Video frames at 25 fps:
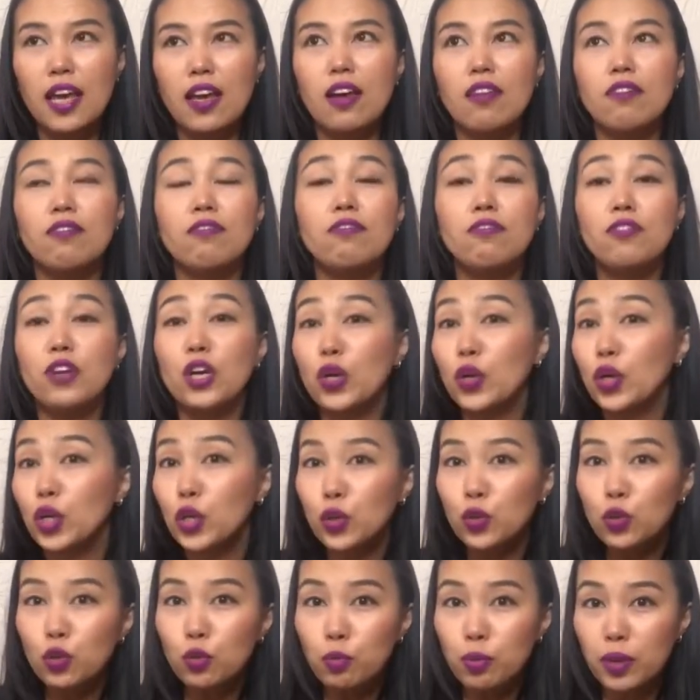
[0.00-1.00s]
a very
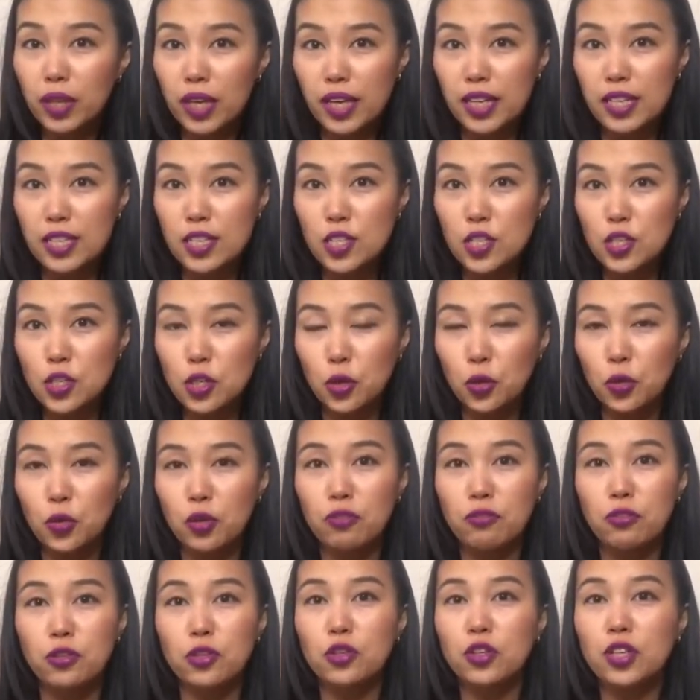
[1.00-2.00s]
cool place. So
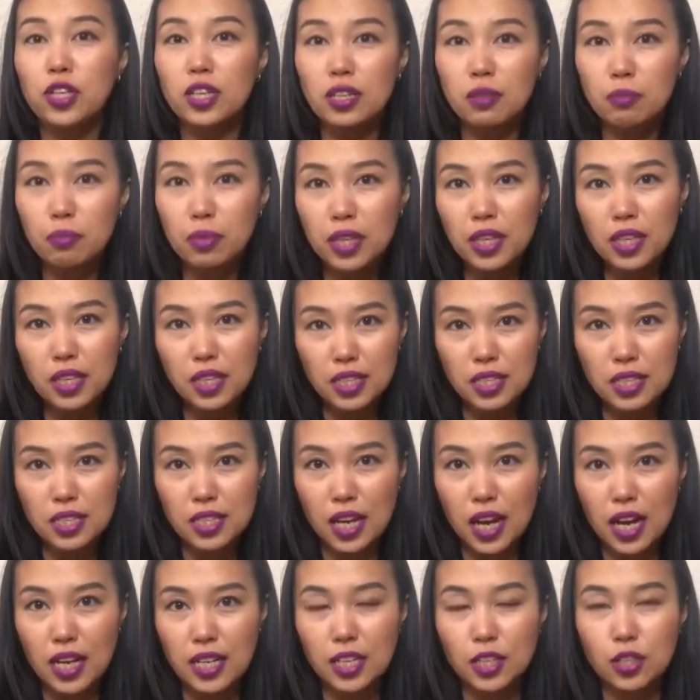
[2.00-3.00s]
if you're gonna be in
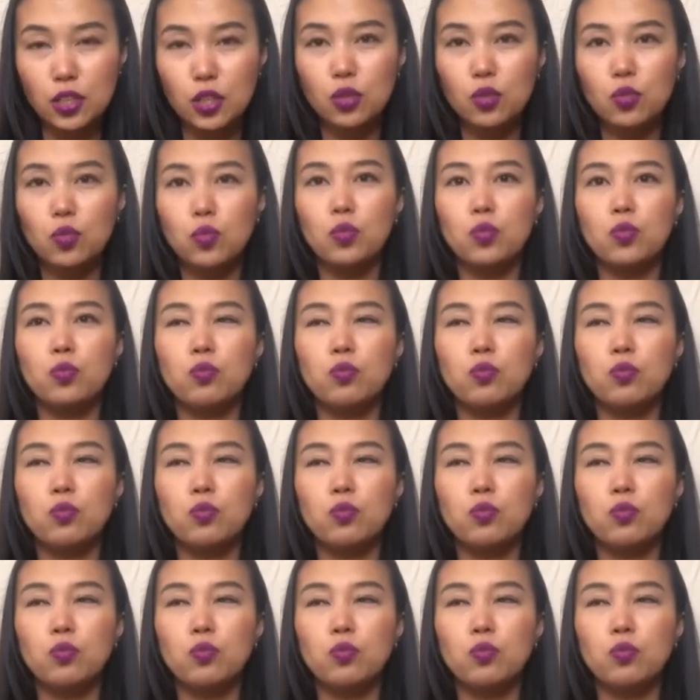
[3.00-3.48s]
Astana, you